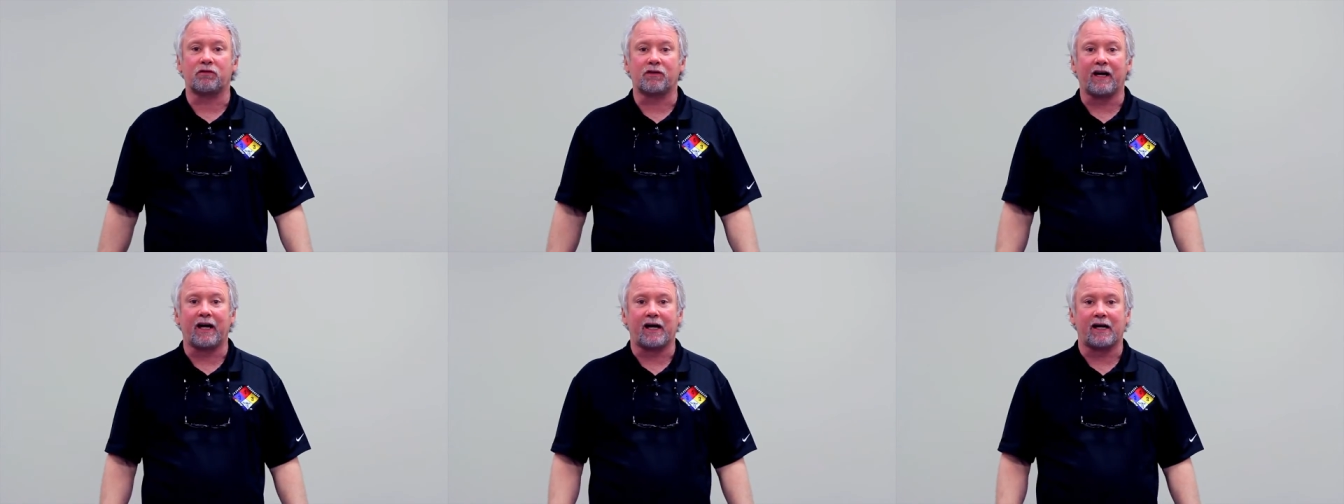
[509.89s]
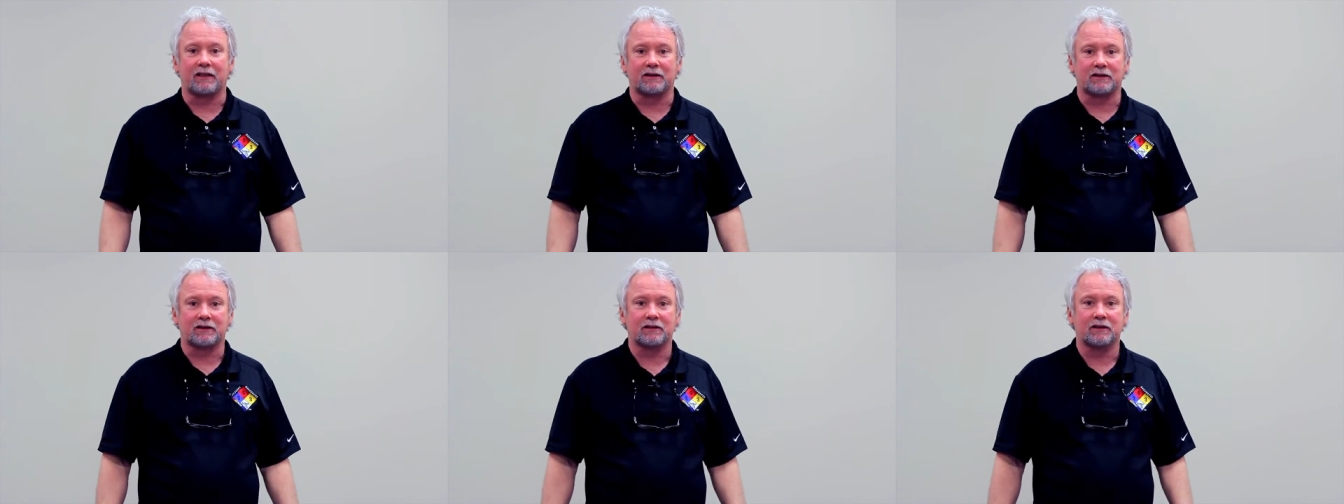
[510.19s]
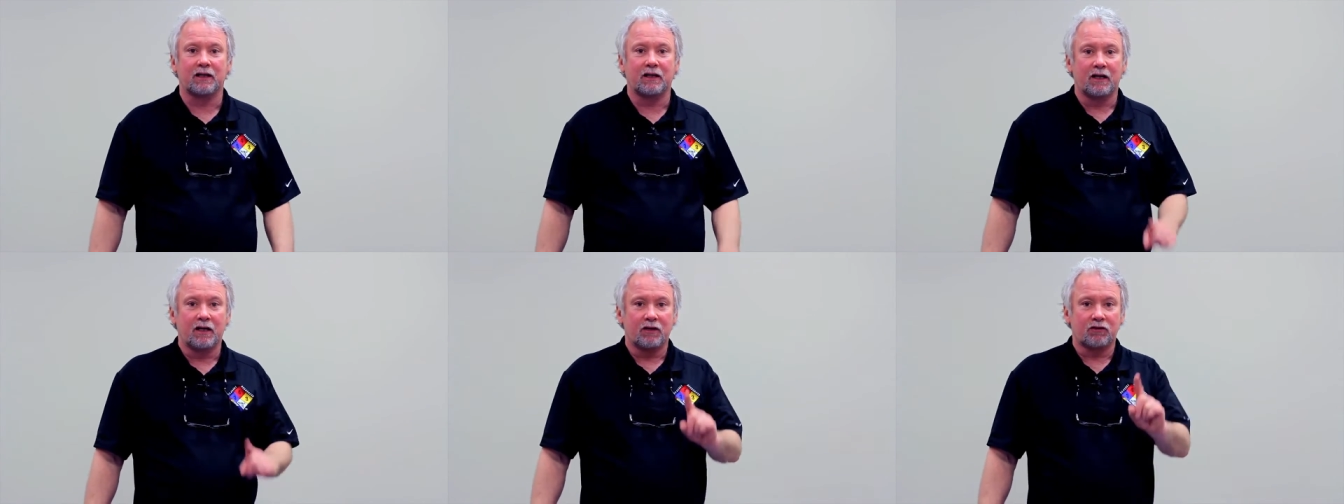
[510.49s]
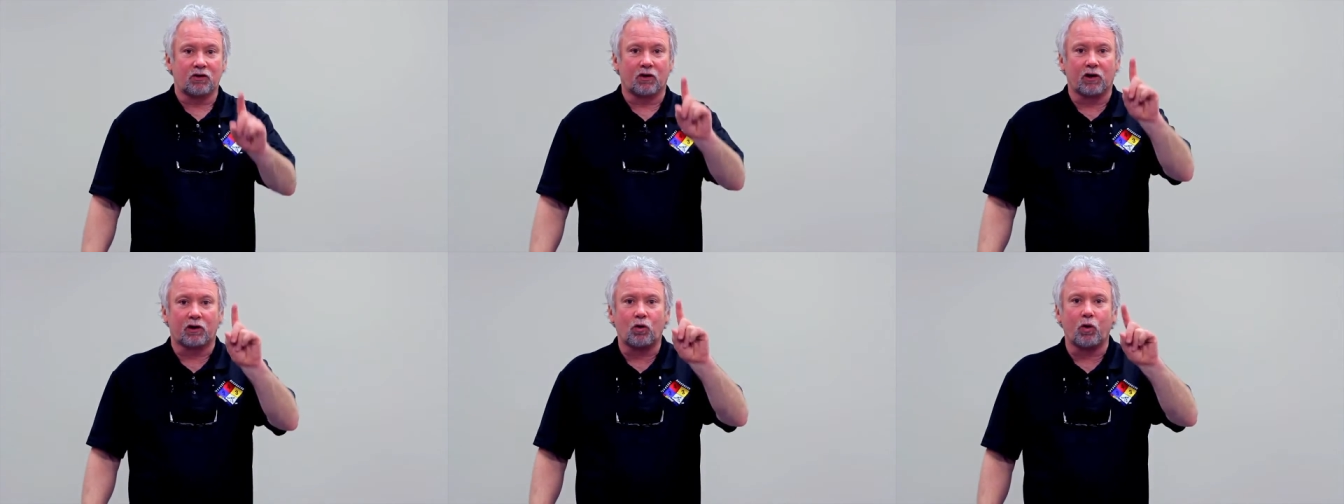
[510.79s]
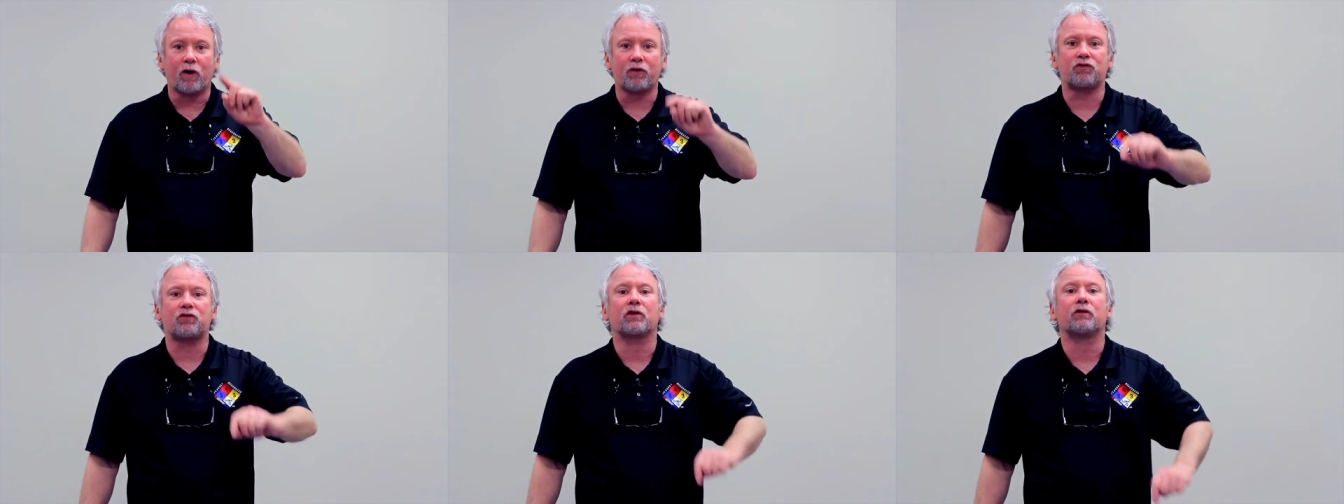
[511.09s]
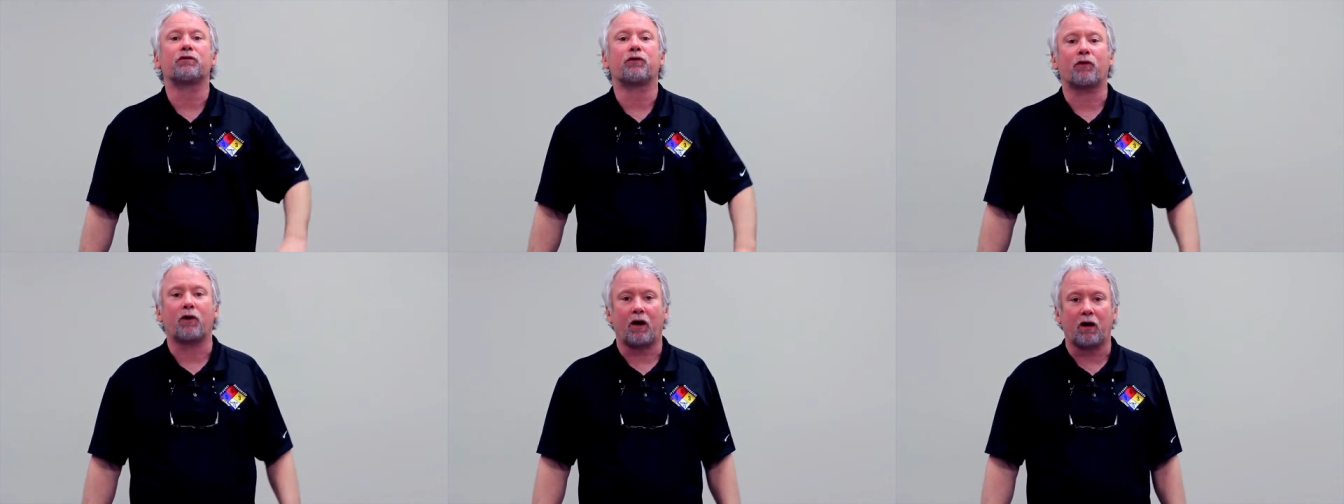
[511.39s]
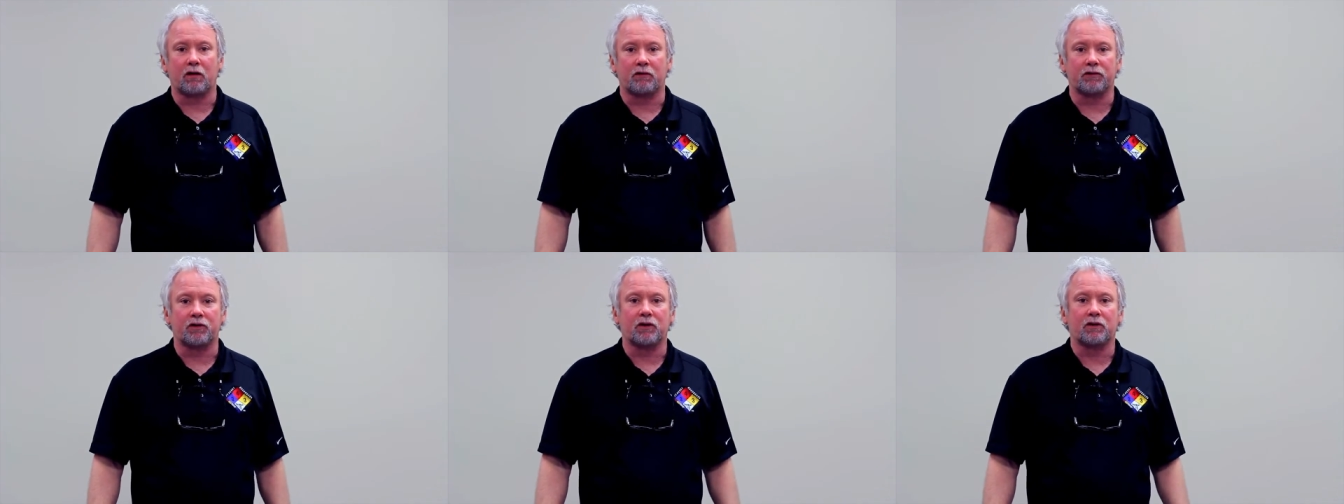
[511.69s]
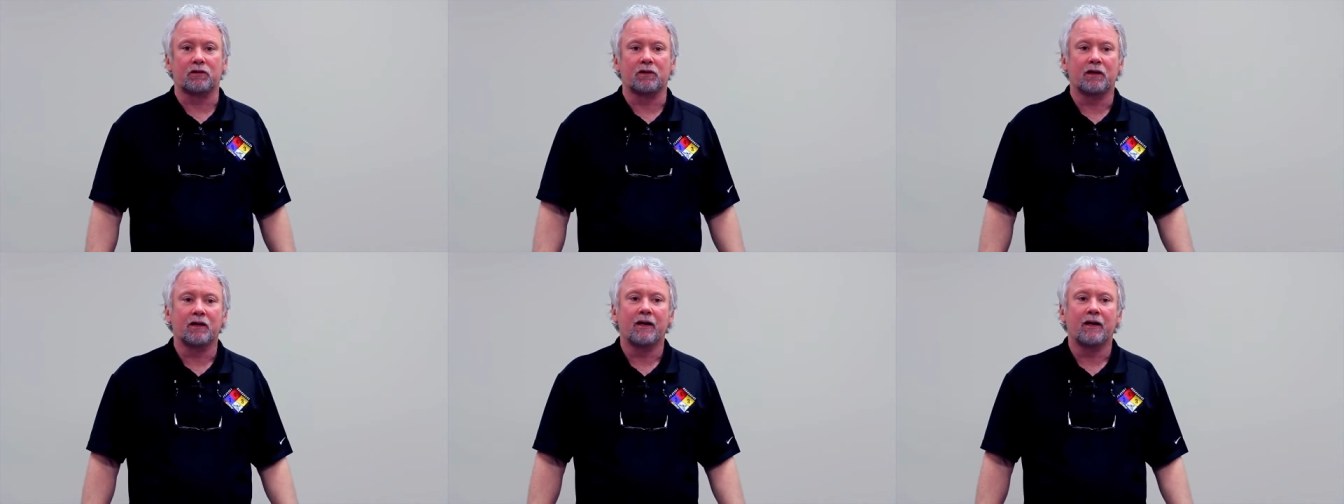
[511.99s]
gas. So a question for all of you.